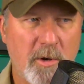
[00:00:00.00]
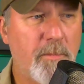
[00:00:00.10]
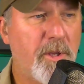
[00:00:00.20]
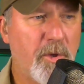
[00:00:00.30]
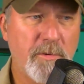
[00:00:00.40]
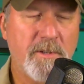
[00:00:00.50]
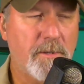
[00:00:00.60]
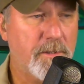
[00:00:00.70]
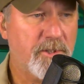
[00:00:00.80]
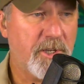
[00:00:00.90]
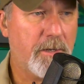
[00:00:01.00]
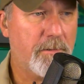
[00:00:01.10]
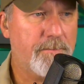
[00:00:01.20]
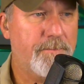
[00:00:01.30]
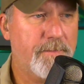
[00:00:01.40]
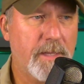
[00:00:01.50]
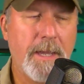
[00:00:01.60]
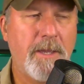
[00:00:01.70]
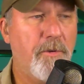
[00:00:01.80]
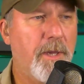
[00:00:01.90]
be used on this channel.
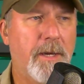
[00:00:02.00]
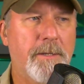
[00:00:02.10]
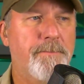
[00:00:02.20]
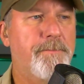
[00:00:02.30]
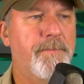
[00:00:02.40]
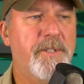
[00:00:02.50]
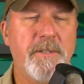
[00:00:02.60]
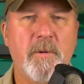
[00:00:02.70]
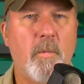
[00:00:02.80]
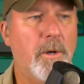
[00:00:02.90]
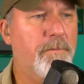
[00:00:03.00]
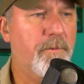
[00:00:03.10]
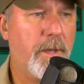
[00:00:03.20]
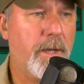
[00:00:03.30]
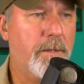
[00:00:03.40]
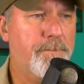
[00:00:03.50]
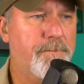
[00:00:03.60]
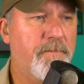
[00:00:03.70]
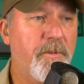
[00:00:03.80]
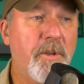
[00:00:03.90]
Thank you, Ghana. She's a wonderful gal.
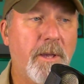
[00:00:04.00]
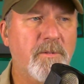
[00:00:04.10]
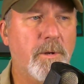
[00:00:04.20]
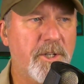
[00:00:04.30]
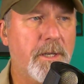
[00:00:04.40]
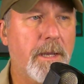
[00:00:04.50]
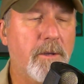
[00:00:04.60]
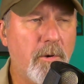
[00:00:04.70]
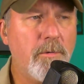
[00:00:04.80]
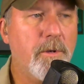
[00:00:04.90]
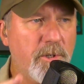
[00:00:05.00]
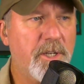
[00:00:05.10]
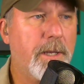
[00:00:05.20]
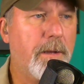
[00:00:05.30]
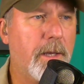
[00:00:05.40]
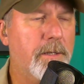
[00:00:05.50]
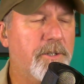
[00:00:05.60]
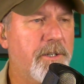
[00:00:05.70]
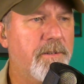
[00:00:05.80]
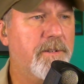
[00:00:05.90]
If you guys want to check out, go check out Ghana.
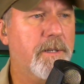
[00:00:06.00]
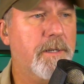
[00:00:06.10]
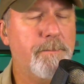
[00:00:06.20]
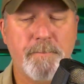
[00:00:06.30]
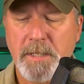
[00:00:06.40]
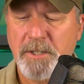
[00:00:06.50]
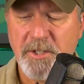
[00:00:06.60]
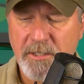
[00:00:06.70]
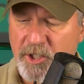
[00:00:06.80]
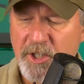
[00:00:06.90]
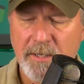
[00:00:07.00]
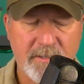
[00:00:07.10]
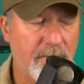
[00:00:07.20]
She's just